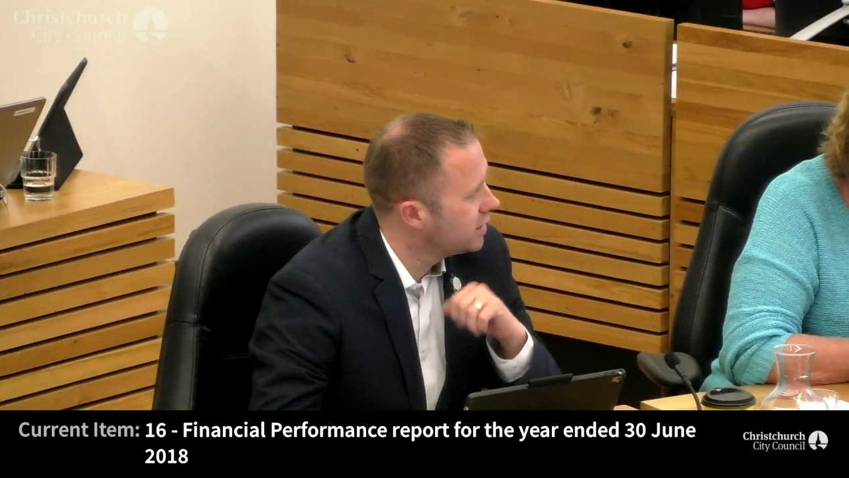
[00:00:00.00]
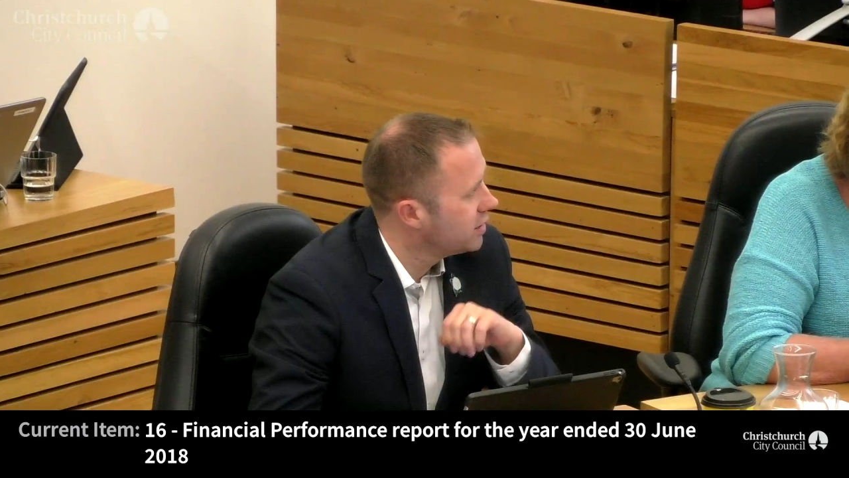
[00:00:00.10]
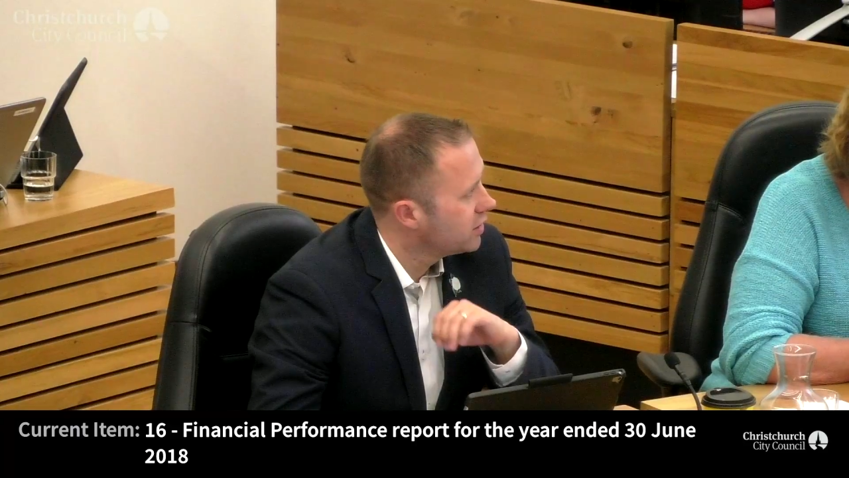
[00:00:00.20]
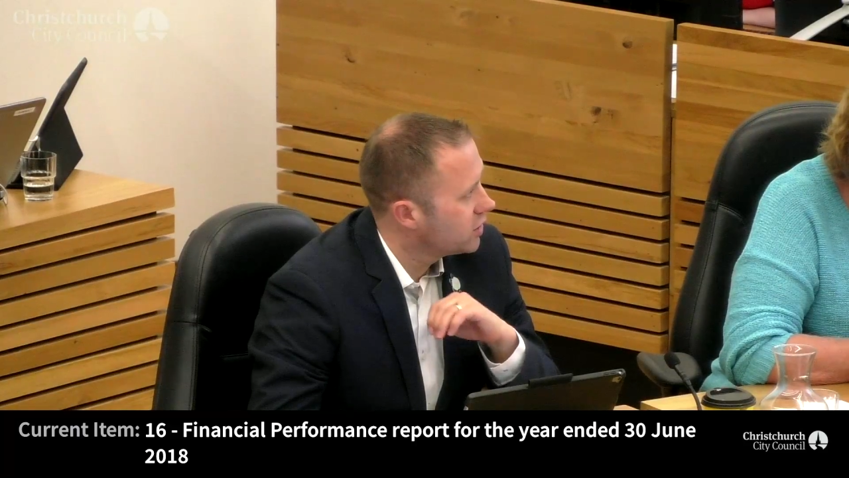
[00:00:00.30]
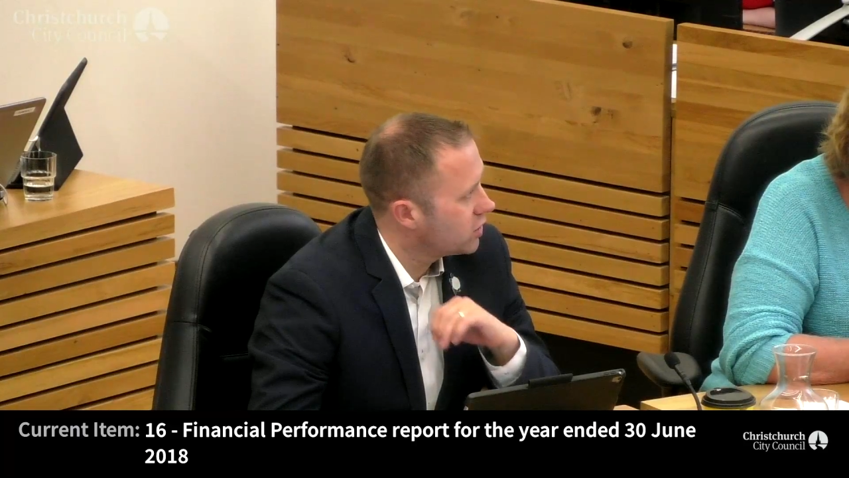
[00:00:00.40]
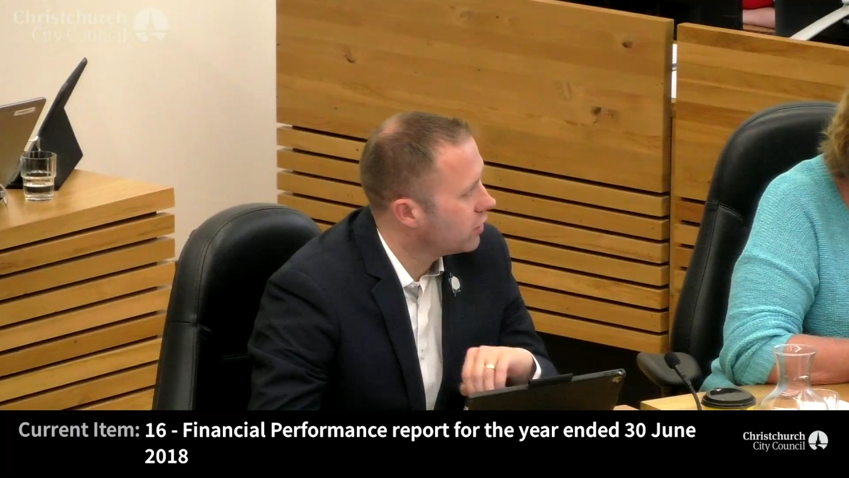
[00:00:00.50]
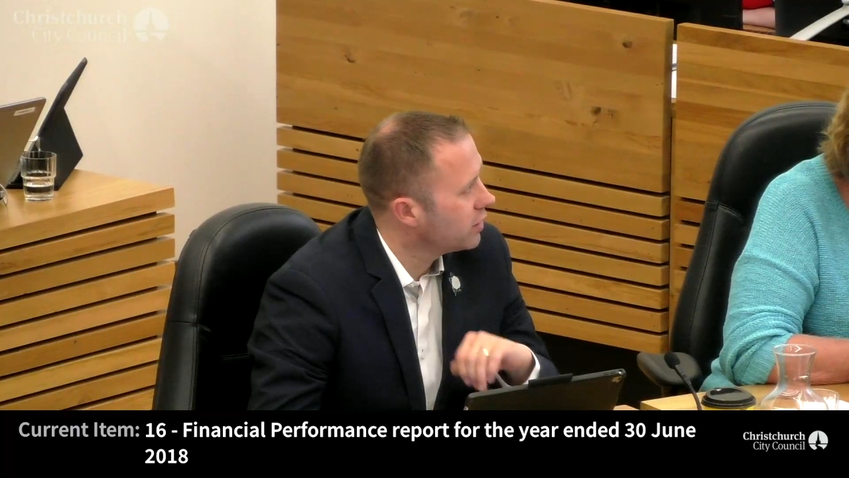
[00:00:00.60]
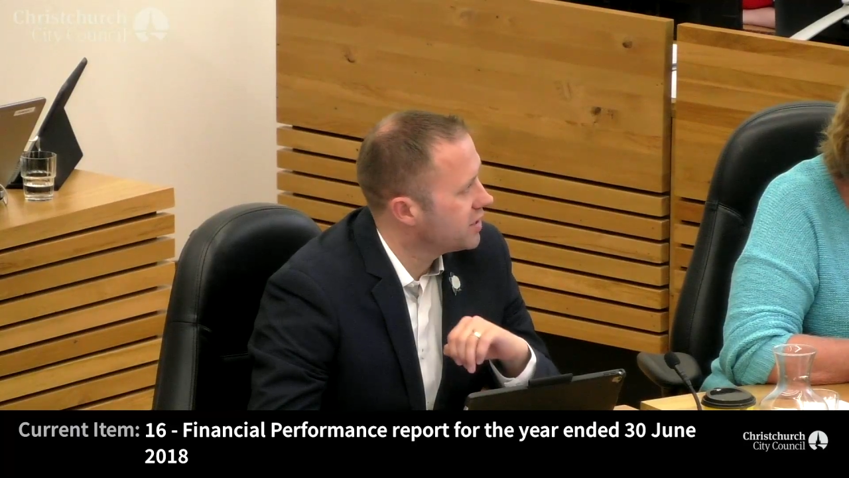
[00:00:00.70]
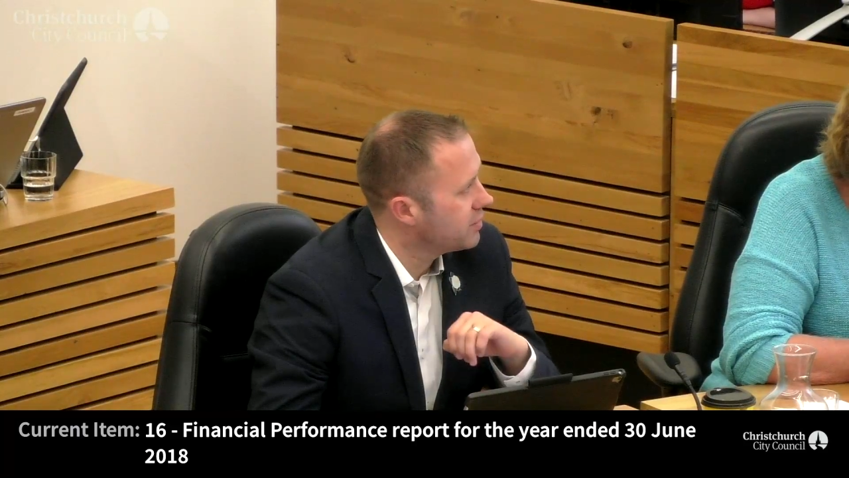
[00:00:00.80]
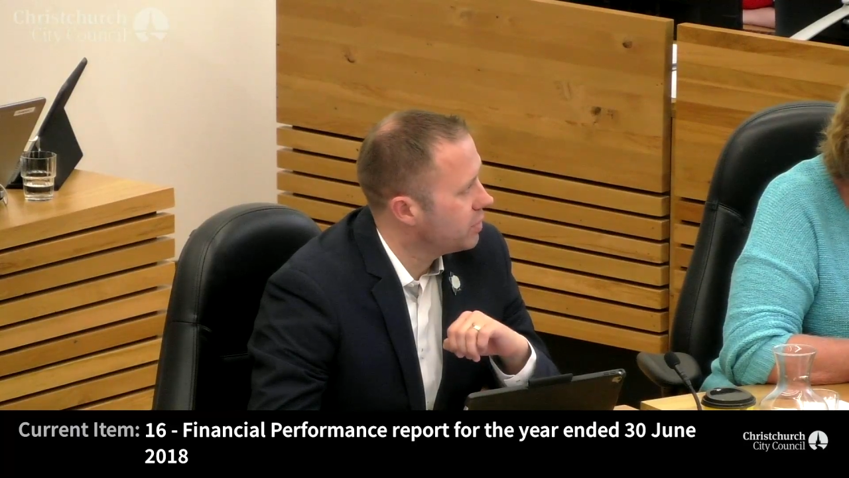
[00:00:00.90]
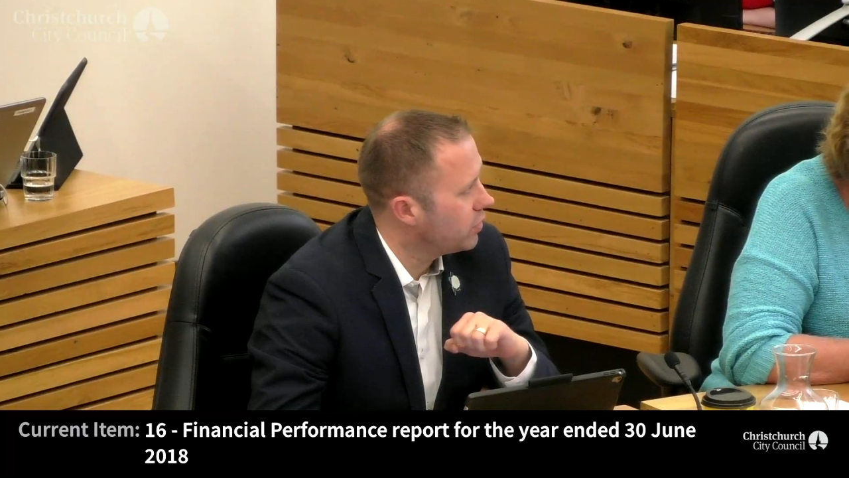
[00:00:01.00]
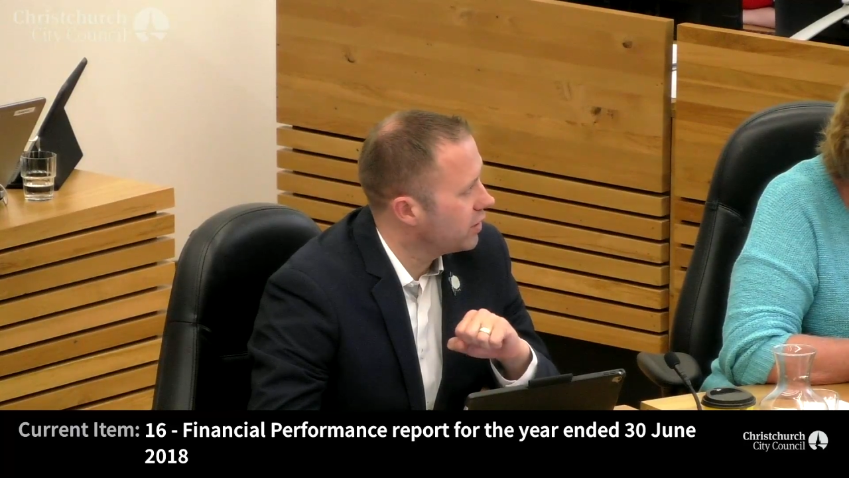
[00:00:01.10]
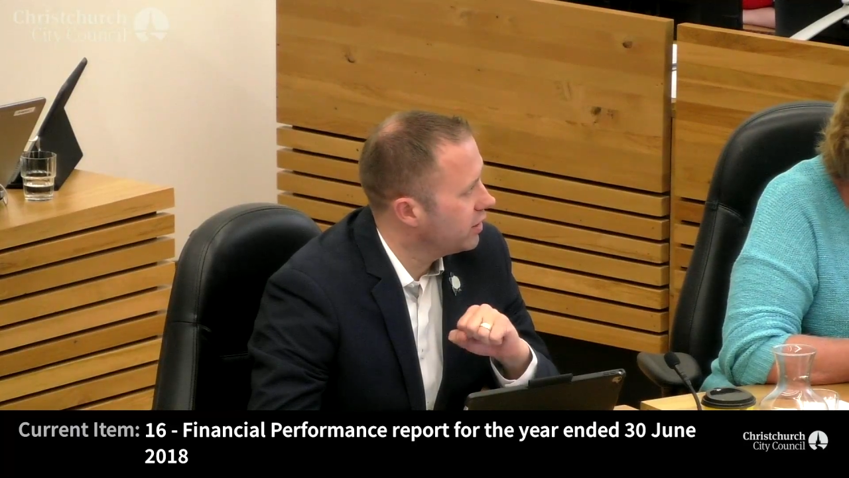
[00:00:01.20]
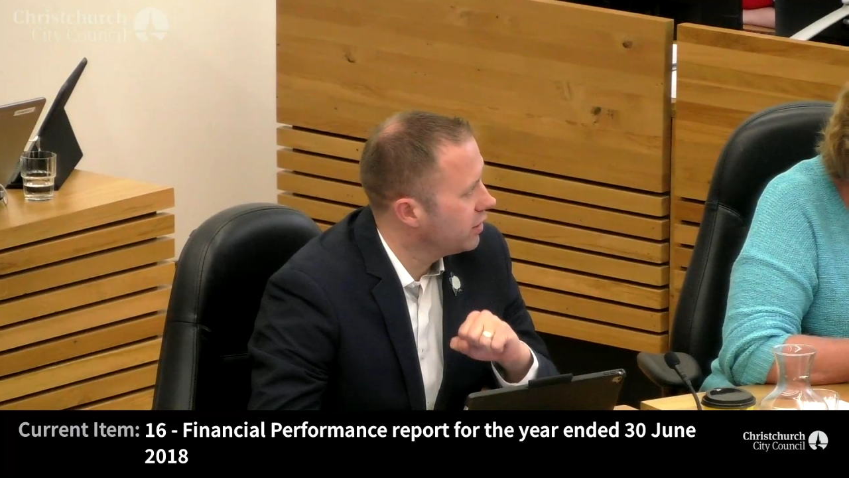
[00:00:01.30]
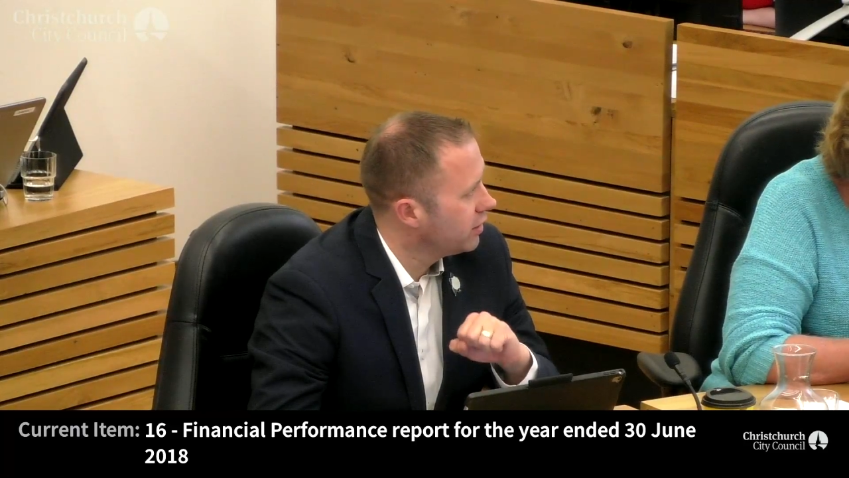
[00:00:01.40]
6, strongly
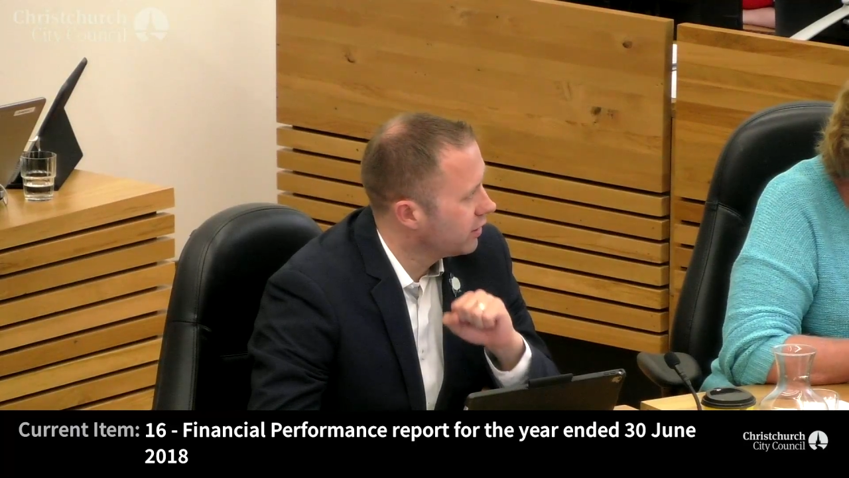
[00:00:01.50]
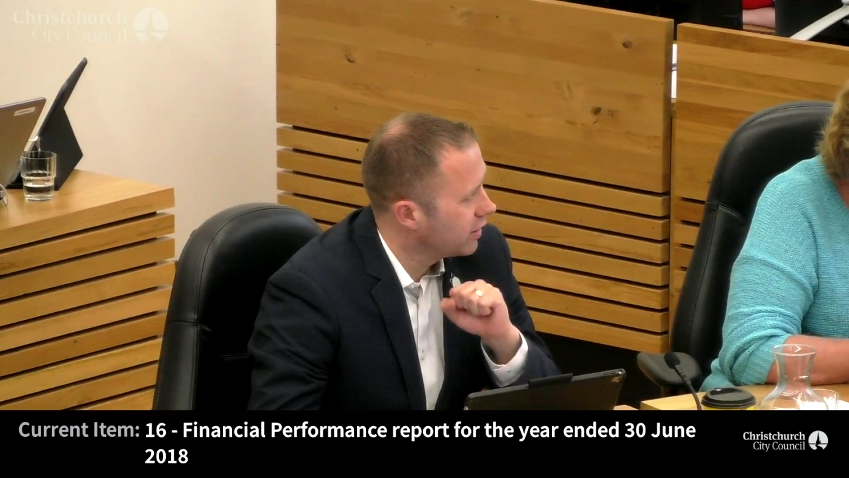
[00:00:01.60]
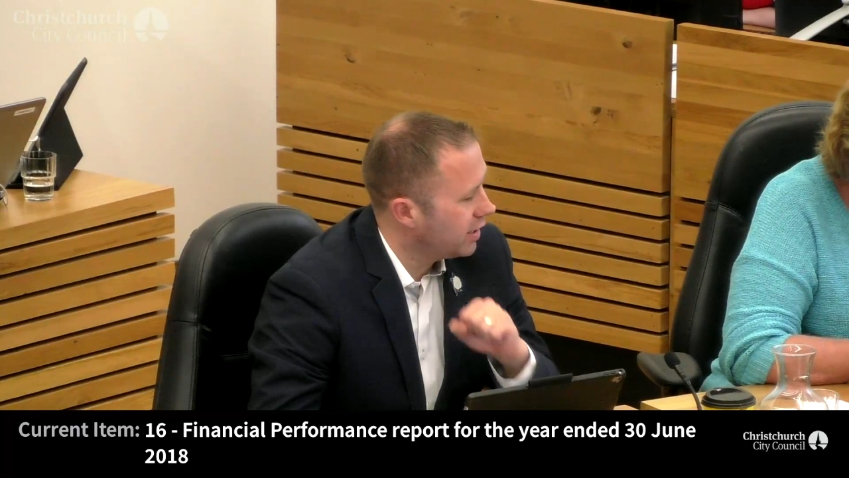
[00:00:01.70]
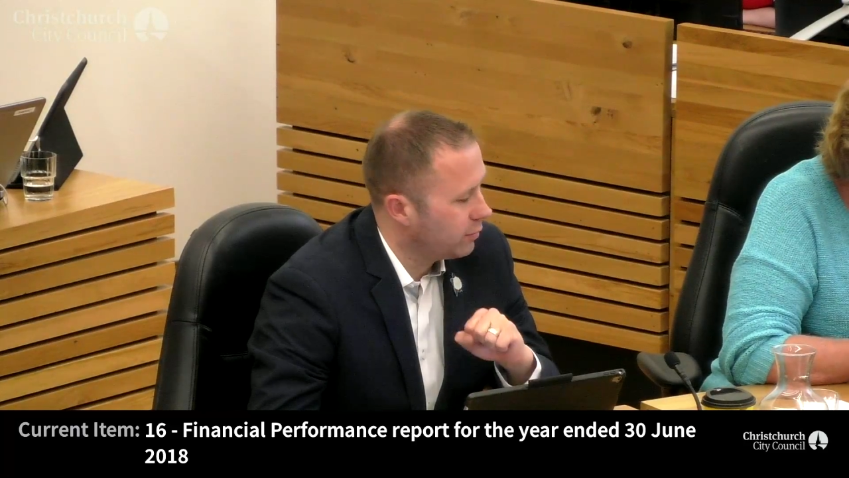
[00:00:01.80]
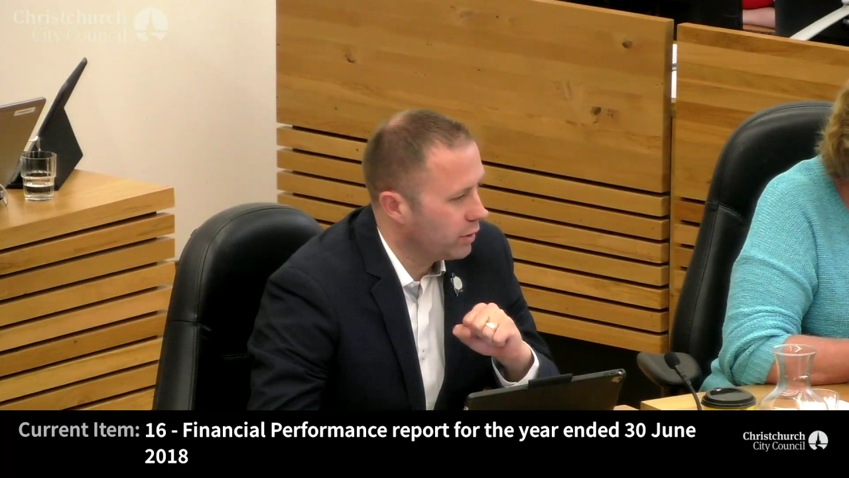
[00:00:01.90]
support it,